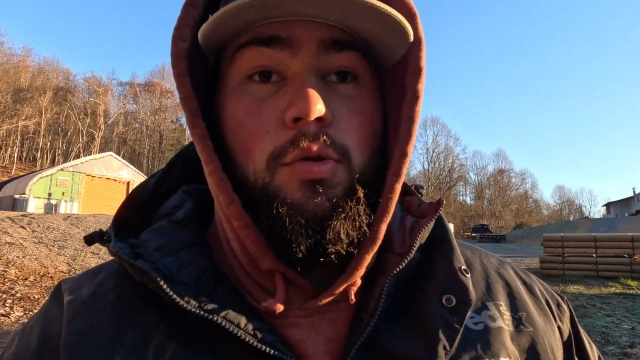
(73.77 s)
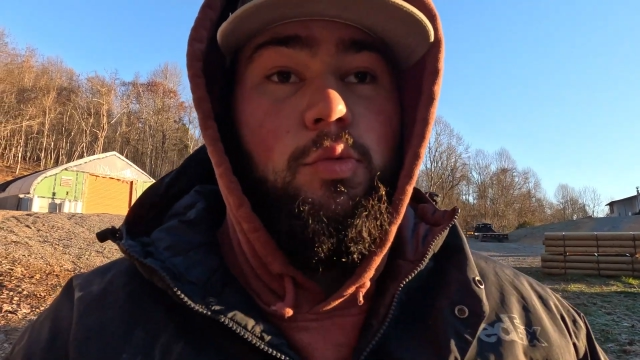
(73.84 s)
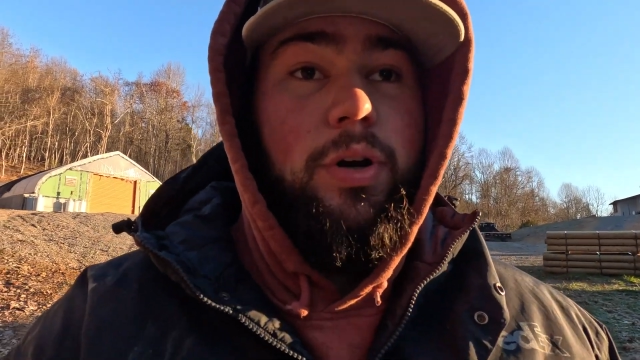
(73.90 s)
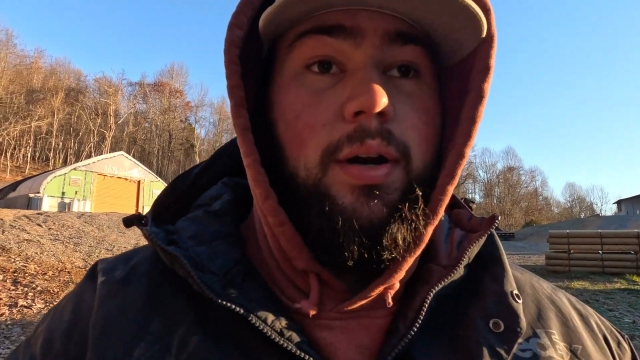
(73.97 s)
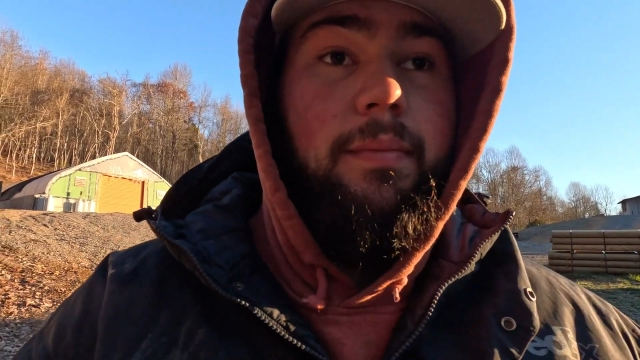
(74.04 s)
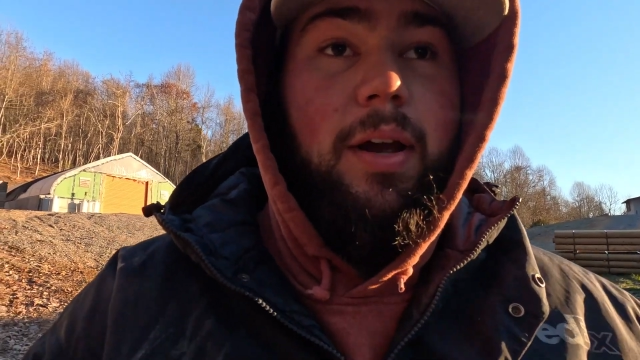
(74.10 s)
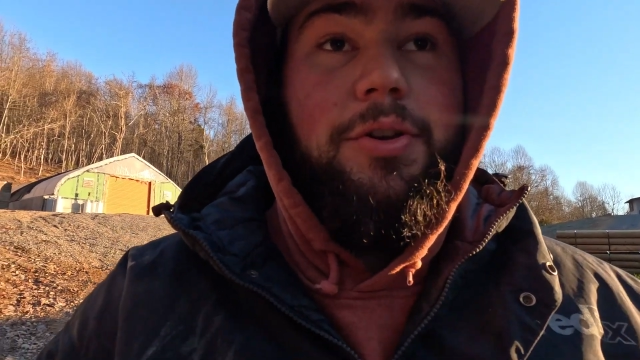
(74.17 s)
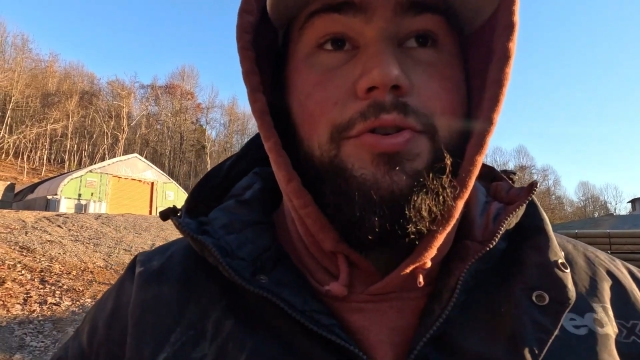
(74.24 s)
we're
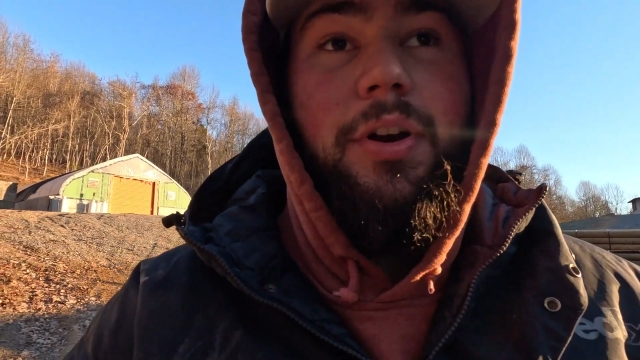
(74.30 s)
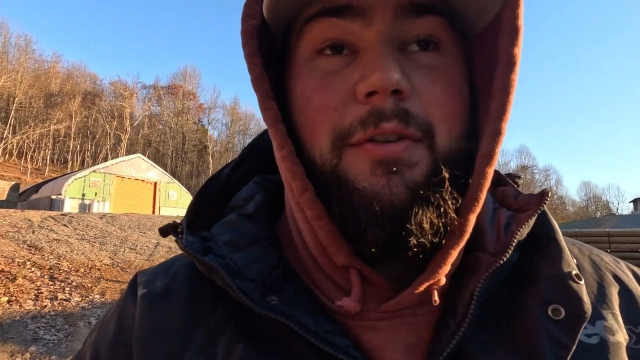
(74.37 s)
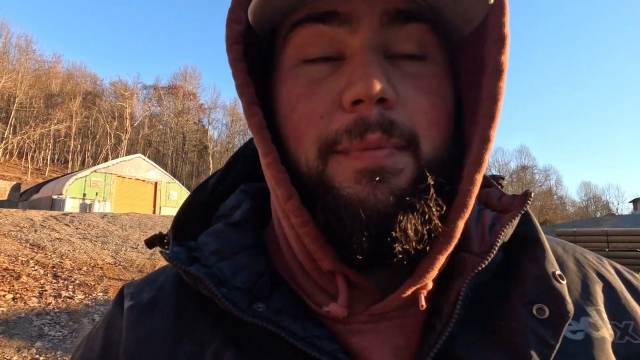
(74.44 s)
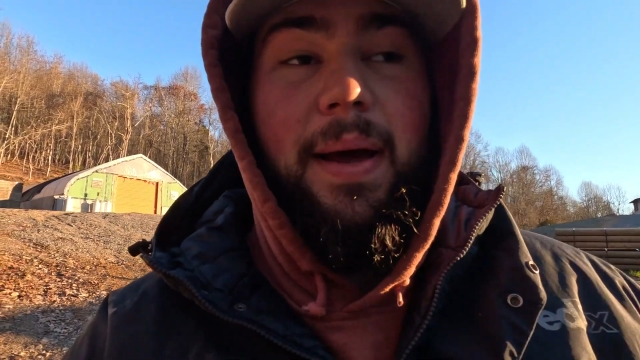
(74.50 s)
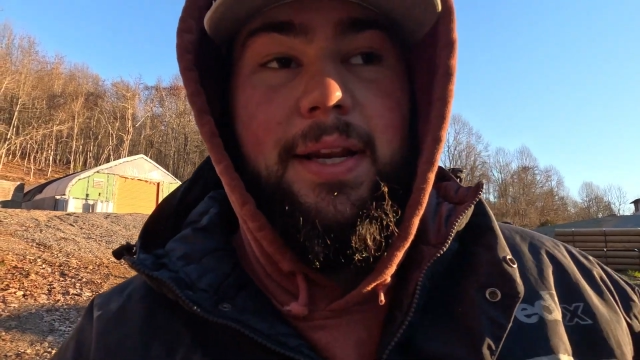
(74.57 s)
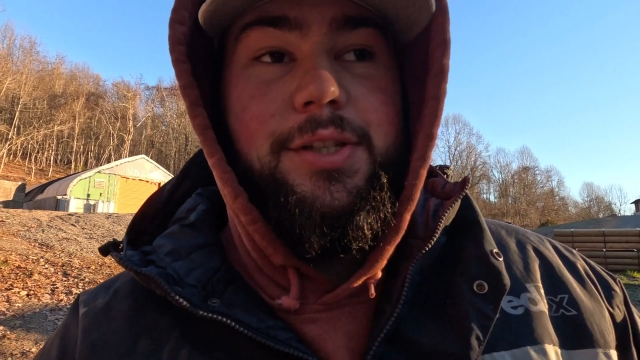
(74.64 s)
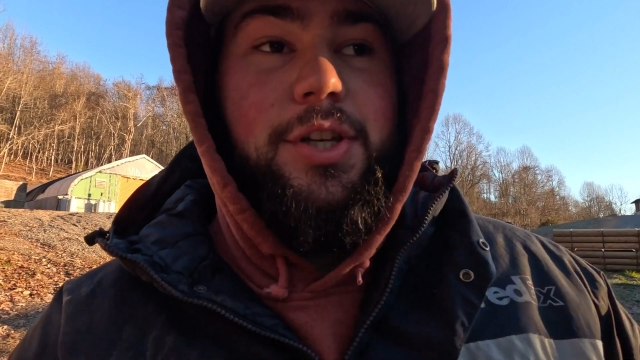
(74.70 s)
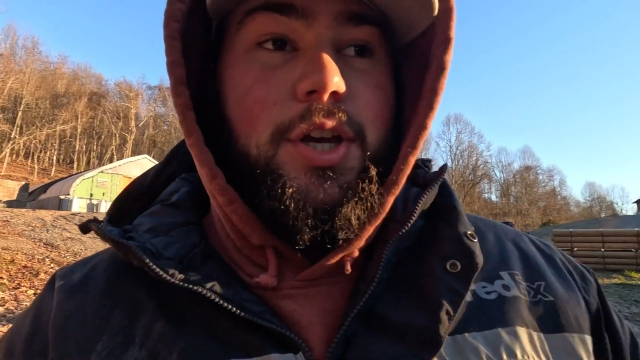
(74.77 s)
gonna make sure
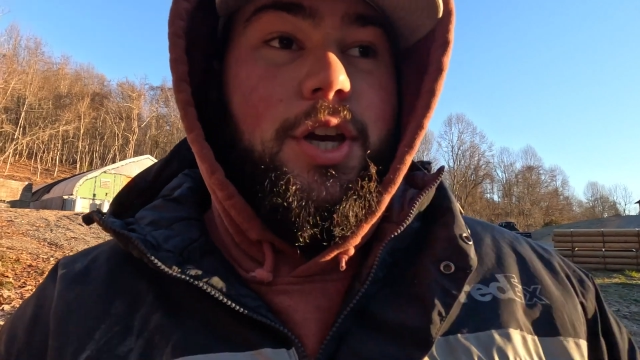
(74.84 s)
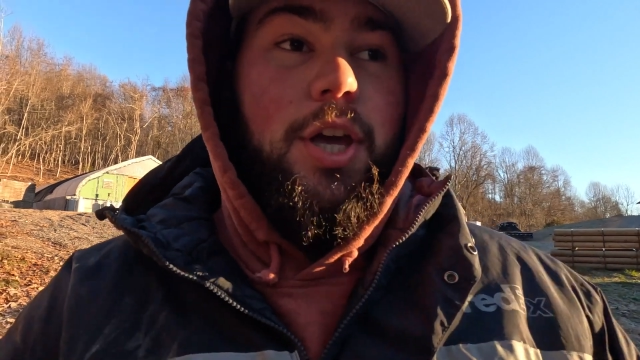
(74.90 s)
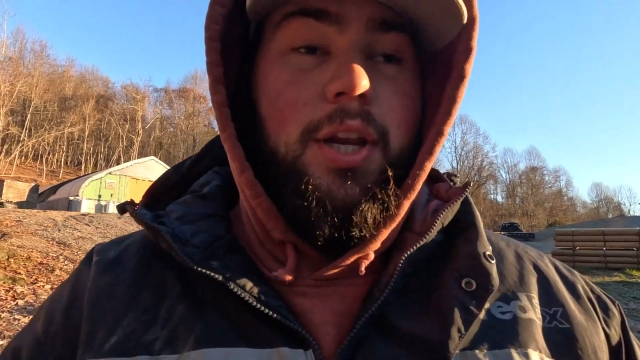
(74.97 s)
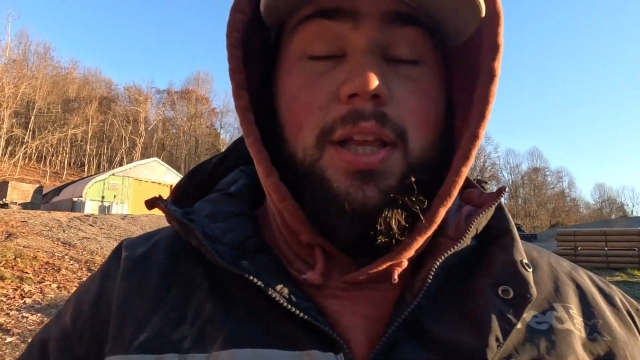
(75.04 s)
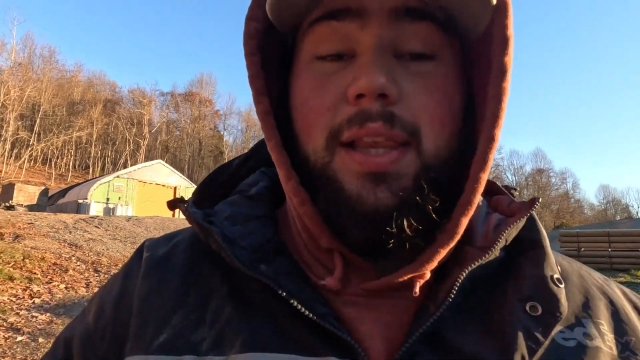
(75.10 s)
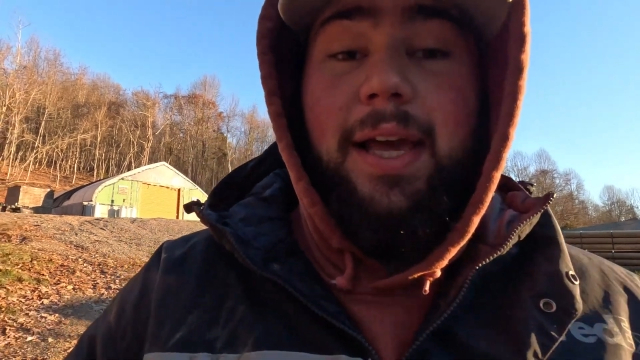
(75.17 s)
everybody's good,